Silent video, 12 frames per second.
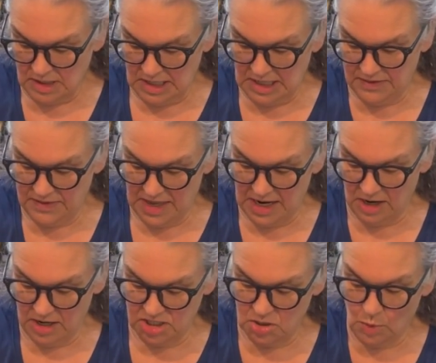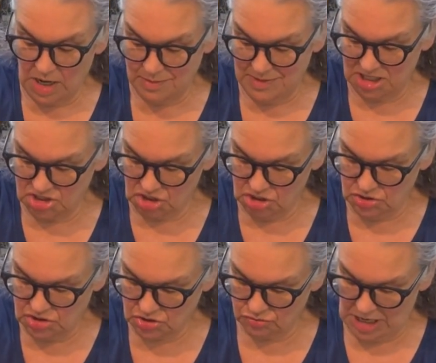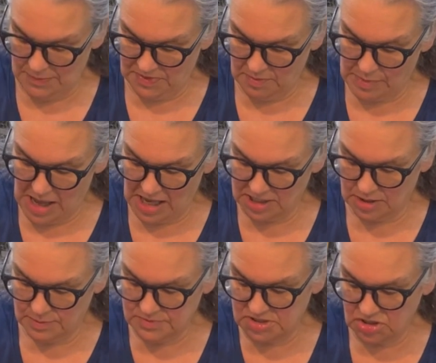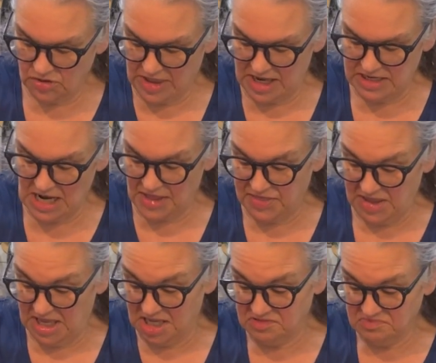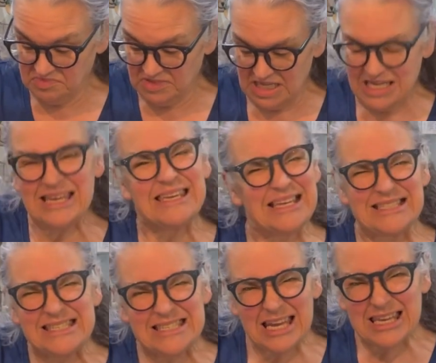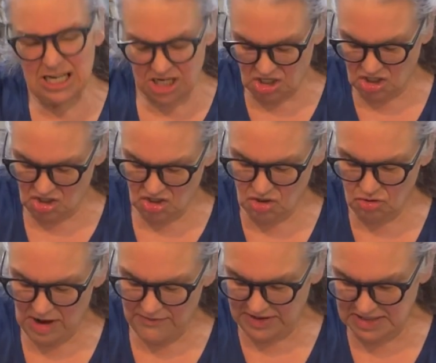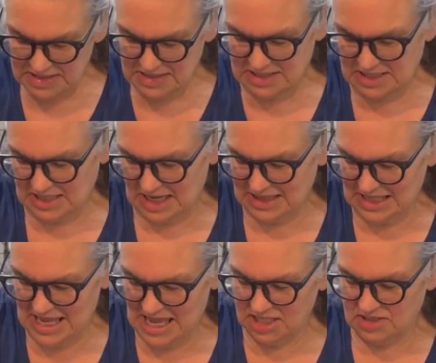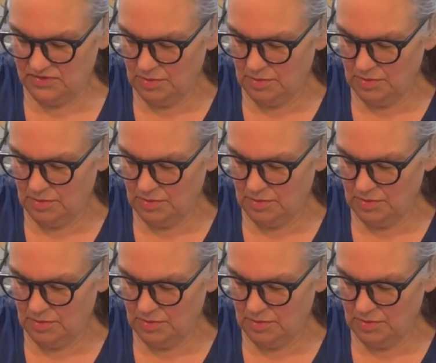in there. And you wanna make sure you scrape the bottom so that nothing gets stuck in a crevice at the edge of the